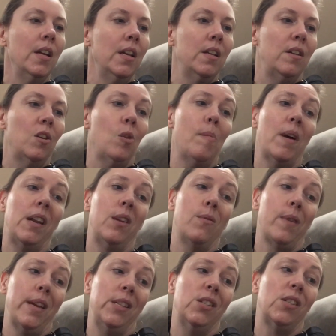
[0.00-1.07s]
Nobody
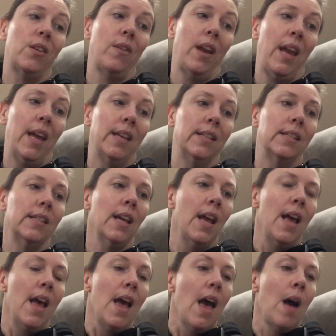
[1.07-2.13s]
raised their hands.
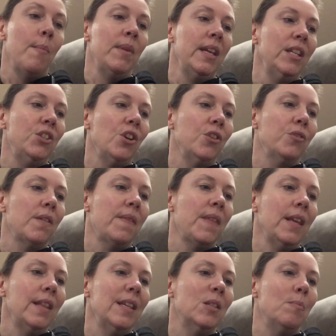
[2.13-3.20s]
How many children
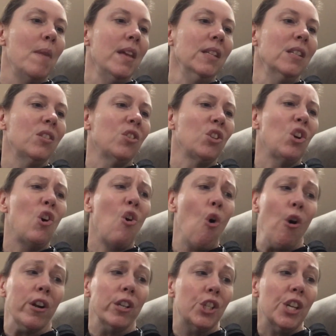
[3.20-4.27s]
think these mittens are
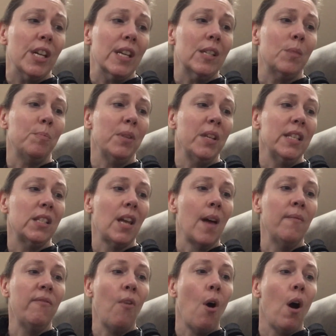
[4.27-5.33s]
gorgeous? Please
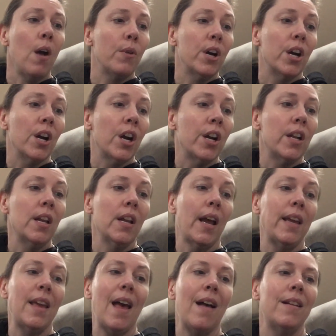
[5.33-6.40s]
come forward, I
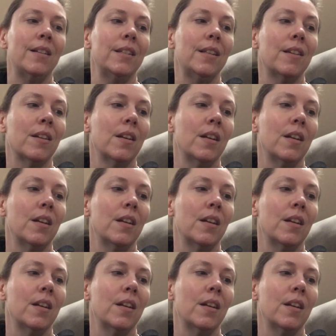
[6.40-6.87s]
yelled.